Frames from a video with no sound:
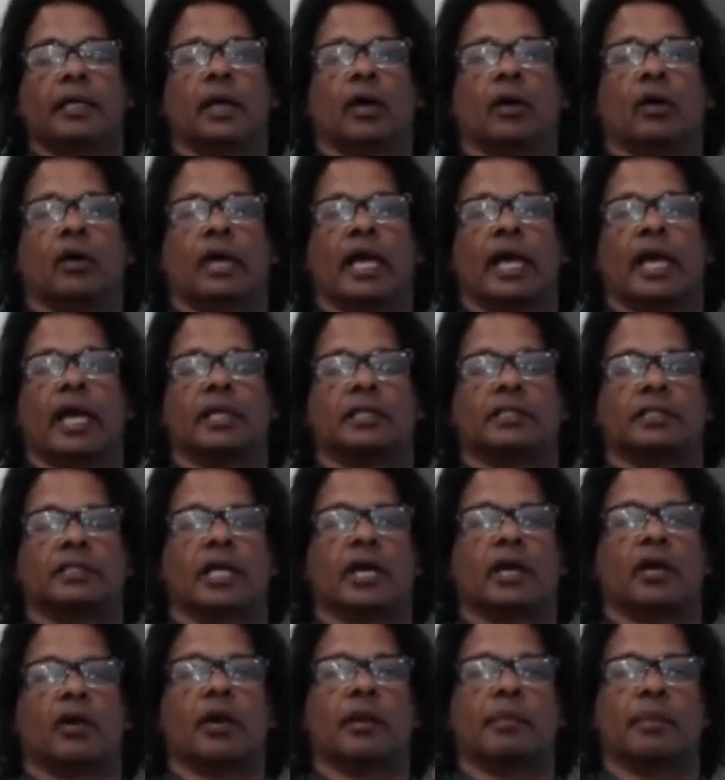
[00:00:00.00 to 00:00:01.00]
Okay, is
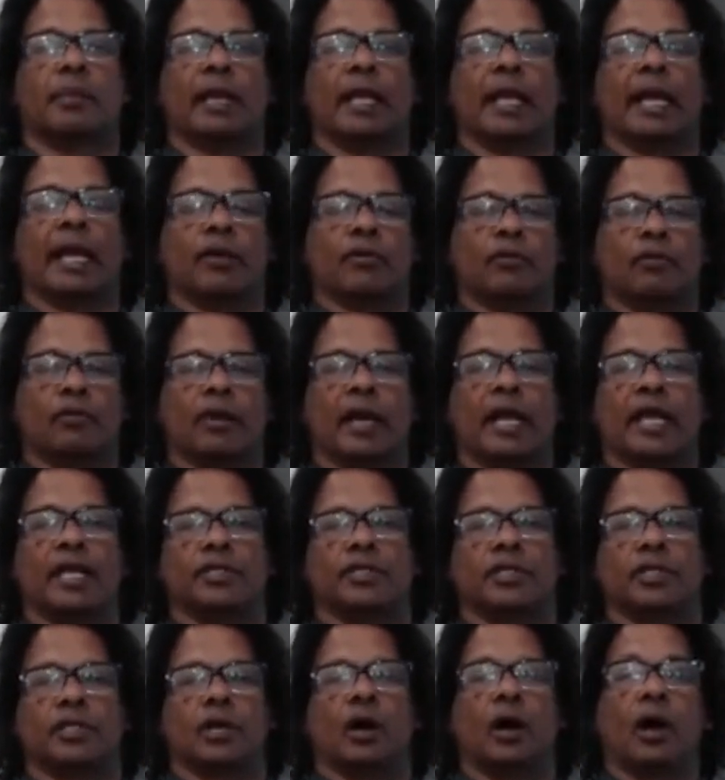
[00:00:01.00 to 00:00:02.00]
there going to be
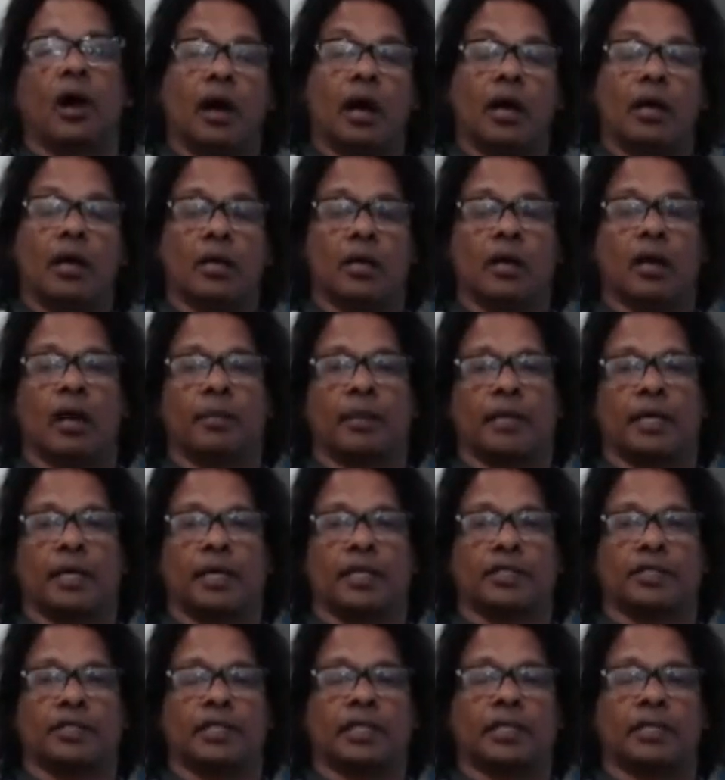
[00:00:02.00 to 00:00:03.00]
entrenched hard
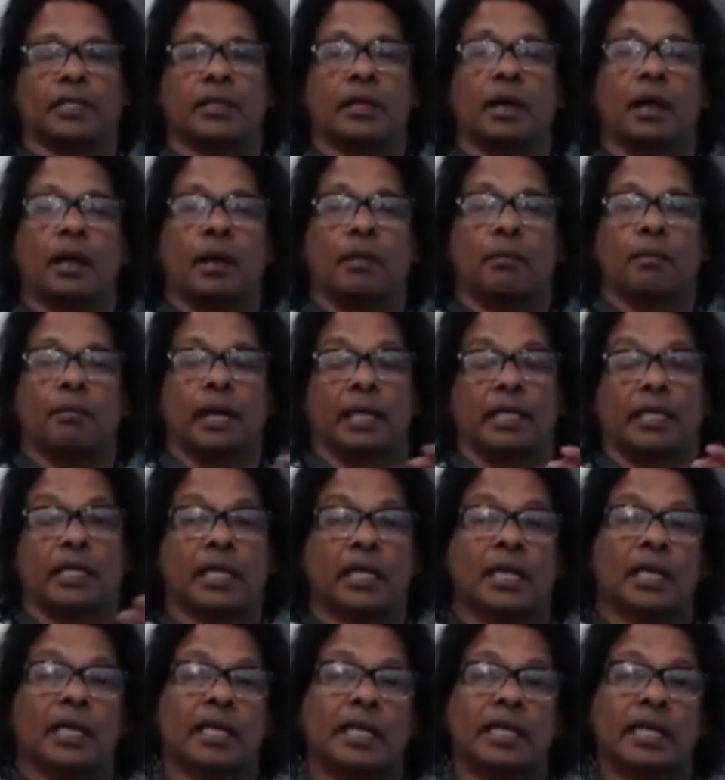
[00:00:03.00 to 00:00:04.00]
competition,
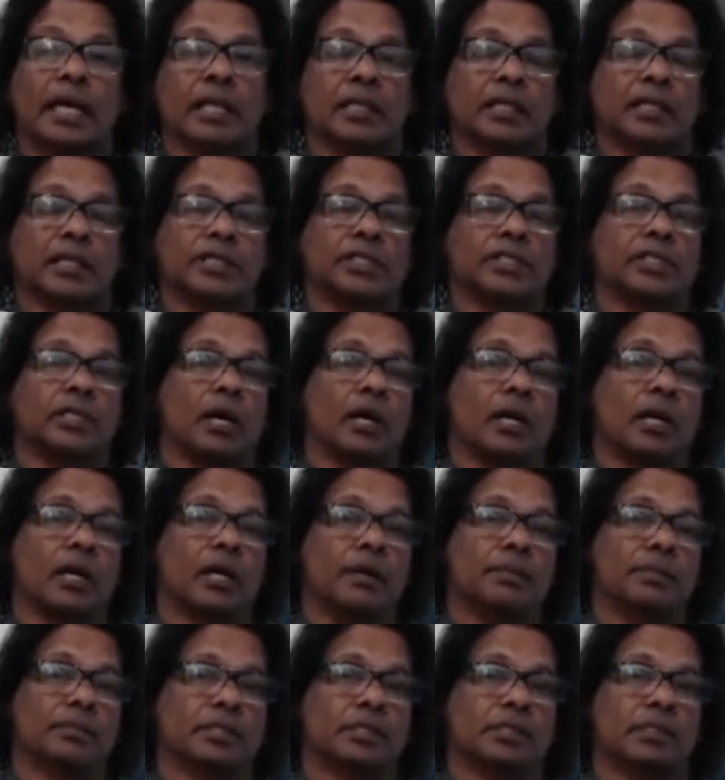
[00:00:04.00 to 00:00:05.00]
particularly other
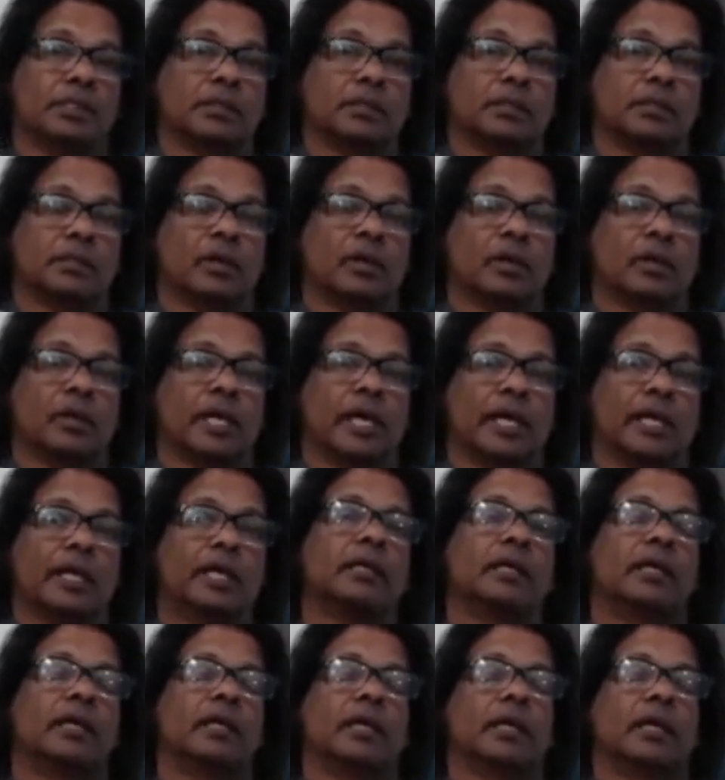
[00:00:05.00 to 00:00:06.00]
startups? Okay,
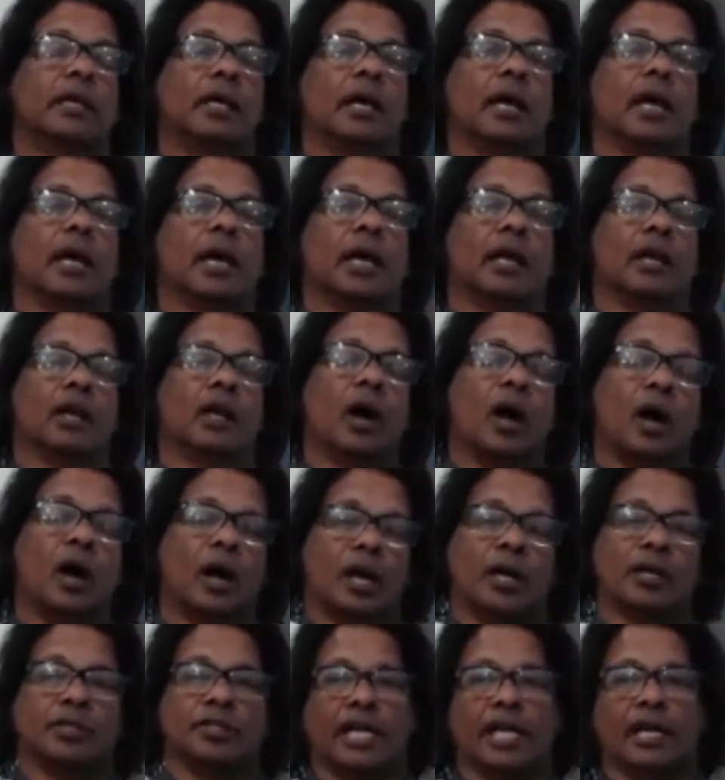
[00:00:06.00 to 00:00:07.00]
uh,
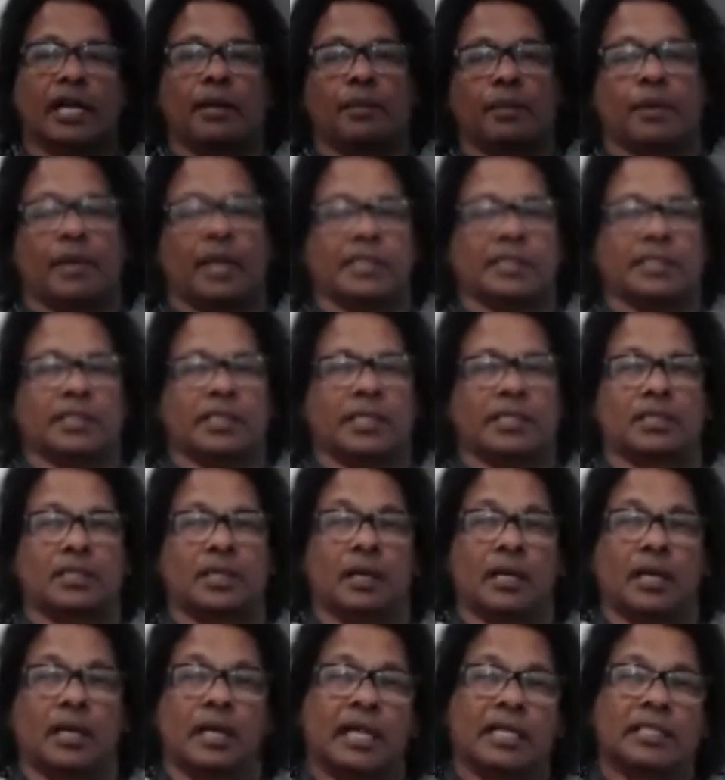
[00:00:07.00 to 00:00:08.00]
large enterprises
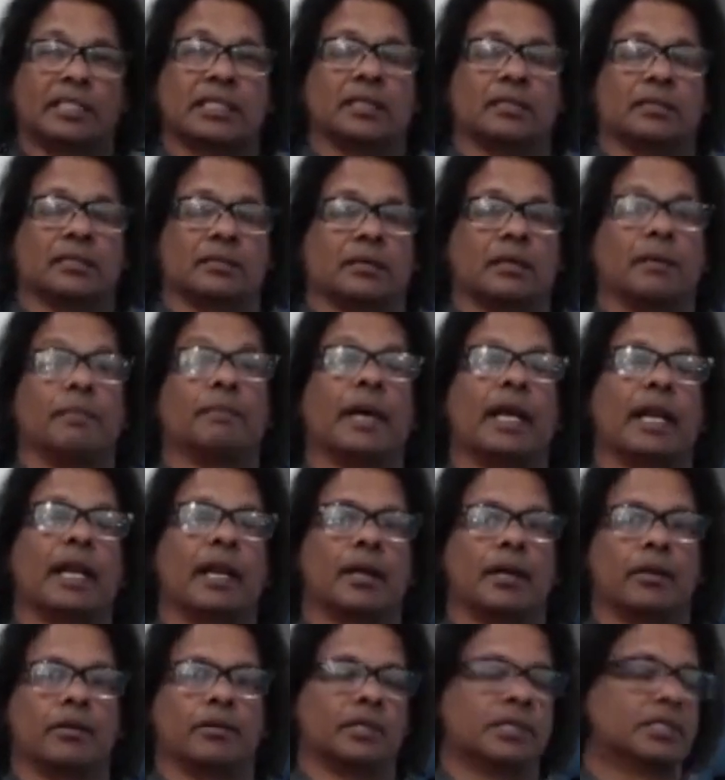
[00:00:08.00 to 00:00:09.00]
are less
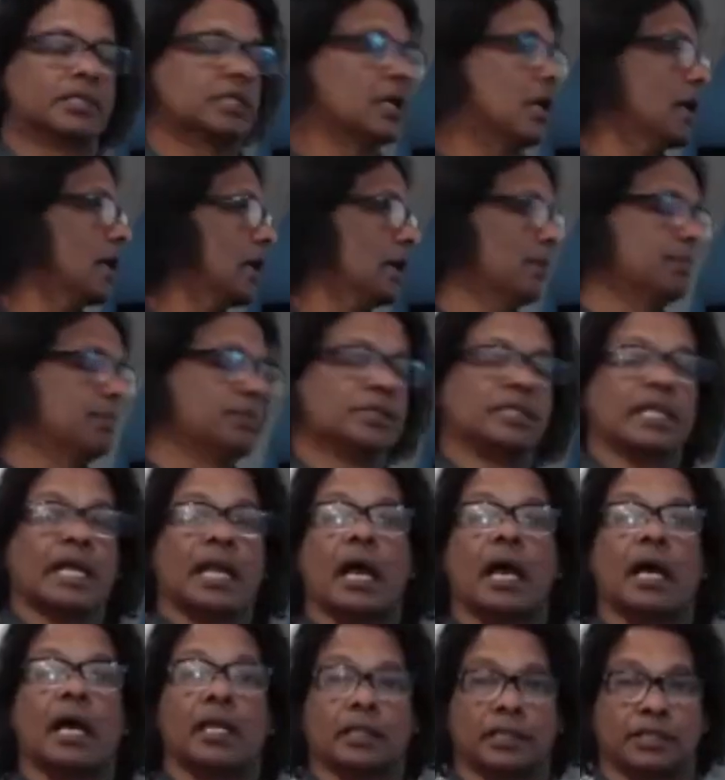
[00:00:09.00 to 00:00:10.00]
competitive to startups than
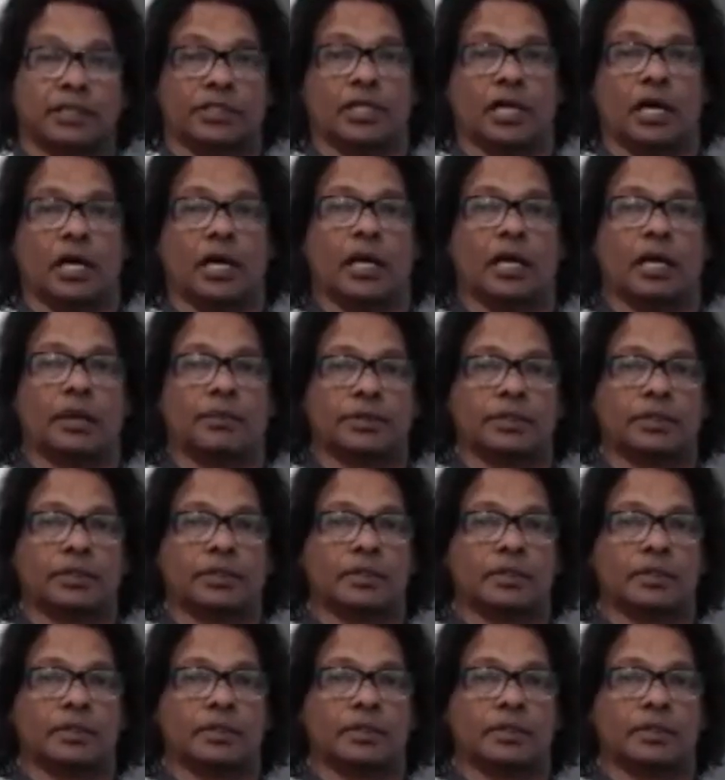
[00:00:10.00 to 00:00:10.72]
other startups.